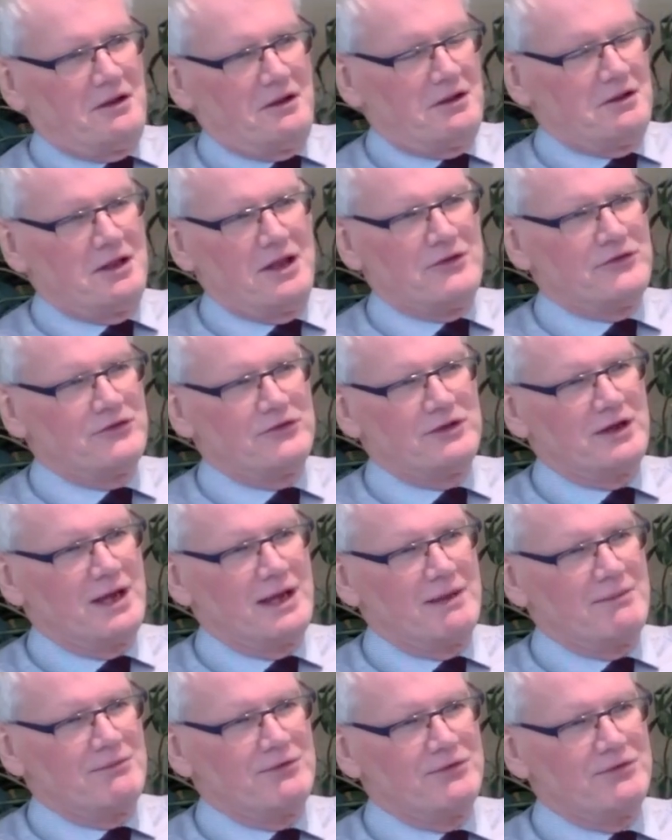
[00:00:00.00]
lots of
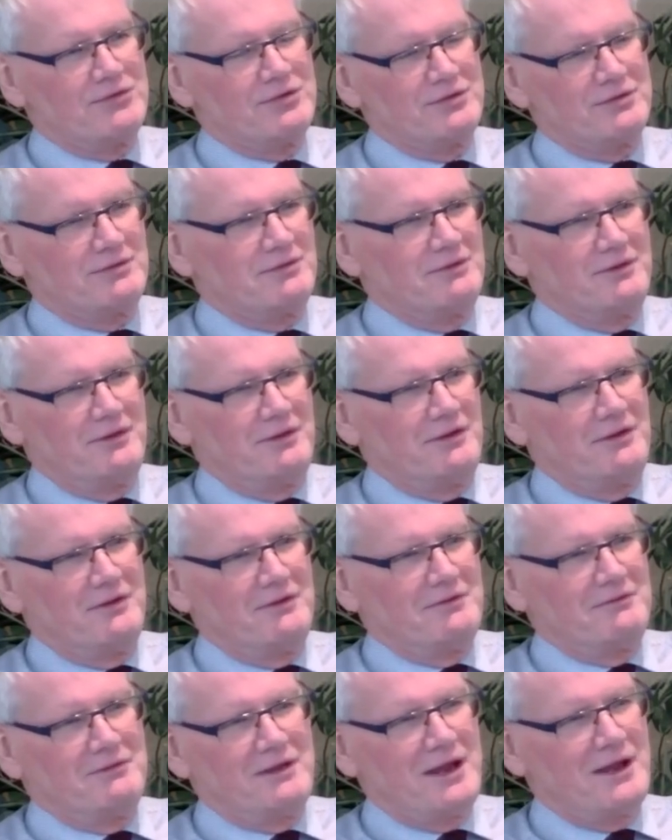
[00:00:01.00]
times
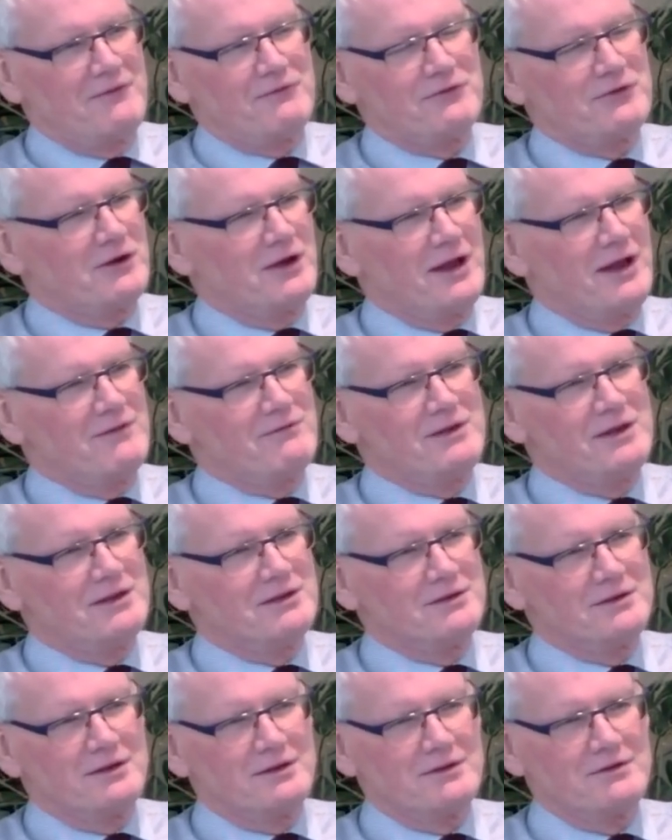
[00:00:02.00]
after I've
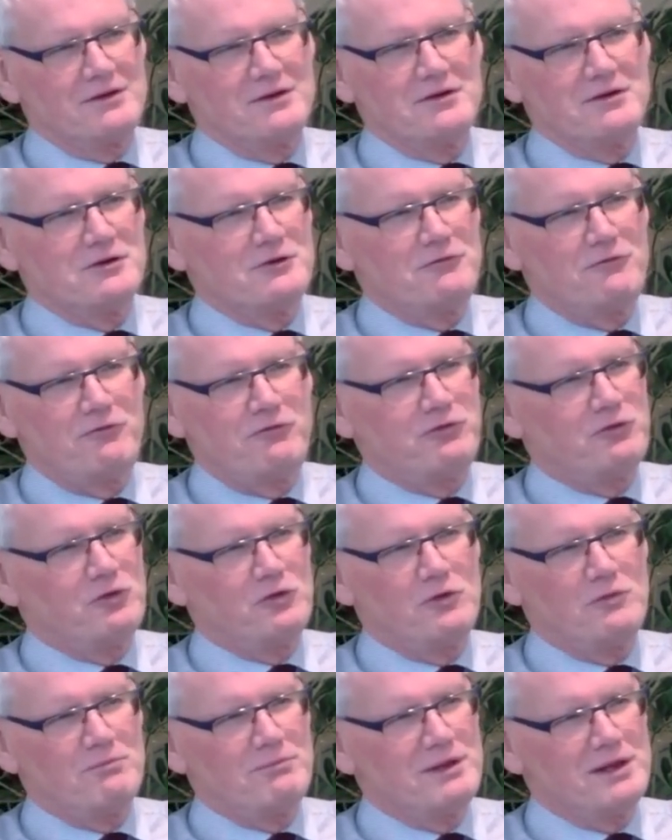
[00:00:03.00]
eaten a good
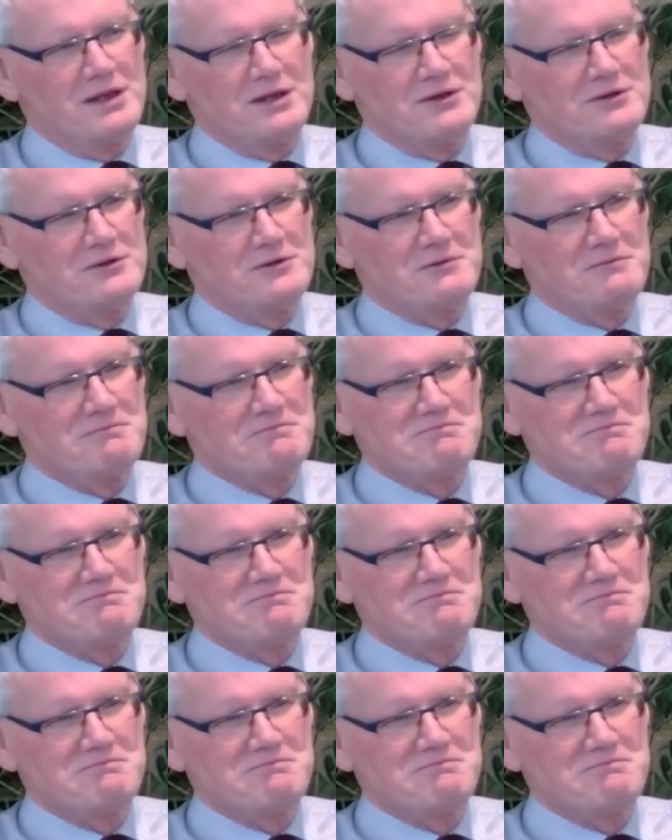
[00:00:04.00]
full meal,